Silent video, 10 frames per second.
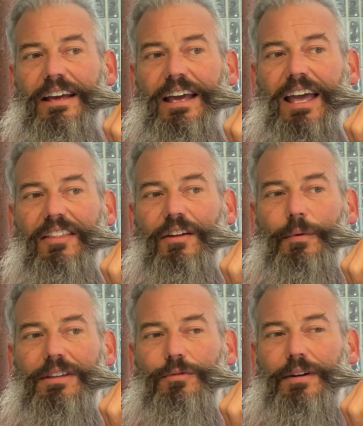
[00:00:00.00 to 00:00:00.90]
and then
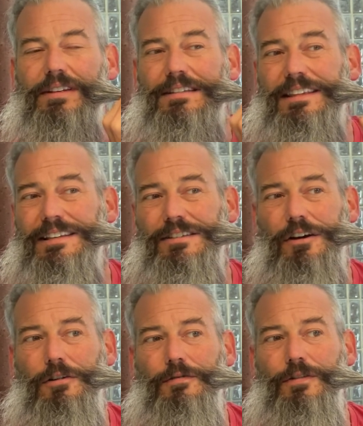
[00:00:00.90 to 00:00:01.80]
we twist this
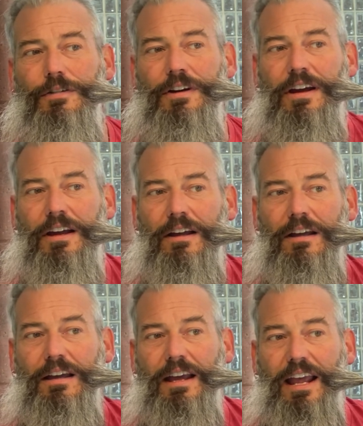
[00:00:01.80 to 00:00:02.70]
over.
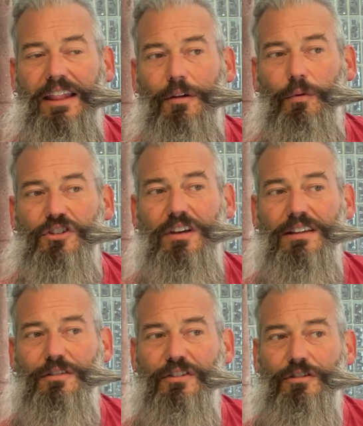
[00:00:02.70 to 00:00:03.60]
And then once you
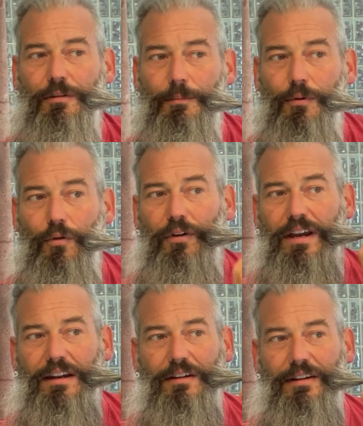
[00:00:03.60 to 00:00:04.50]
get to a certain
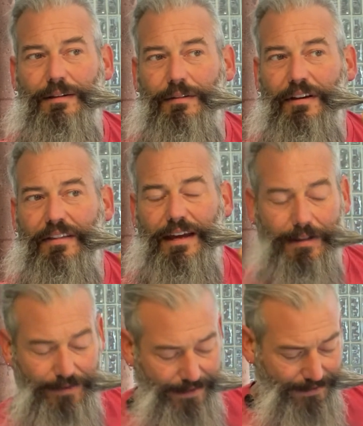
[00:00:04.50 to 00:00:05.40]
point, look at
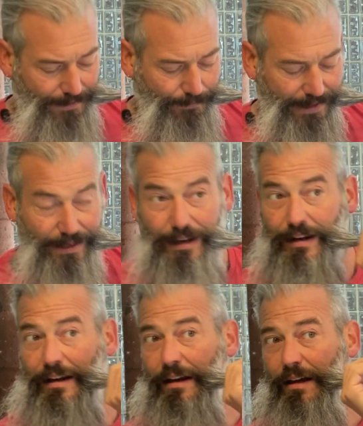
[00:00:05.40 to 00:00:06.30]
that, that tip might need
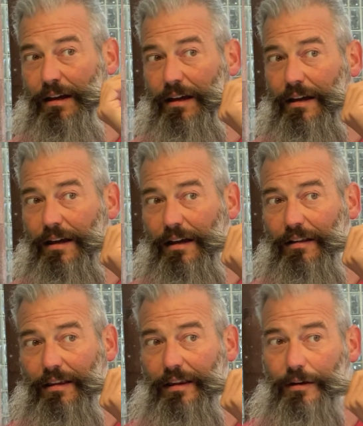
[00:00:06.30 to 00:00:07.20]

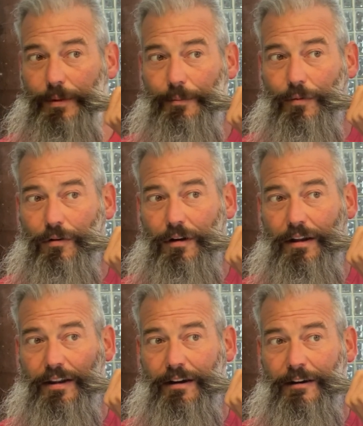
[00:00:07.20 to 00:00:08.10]
a little bit more
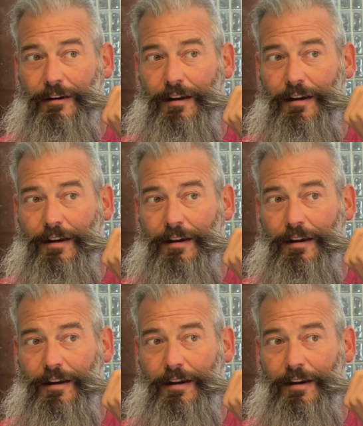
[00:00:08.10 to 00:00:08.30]
on there.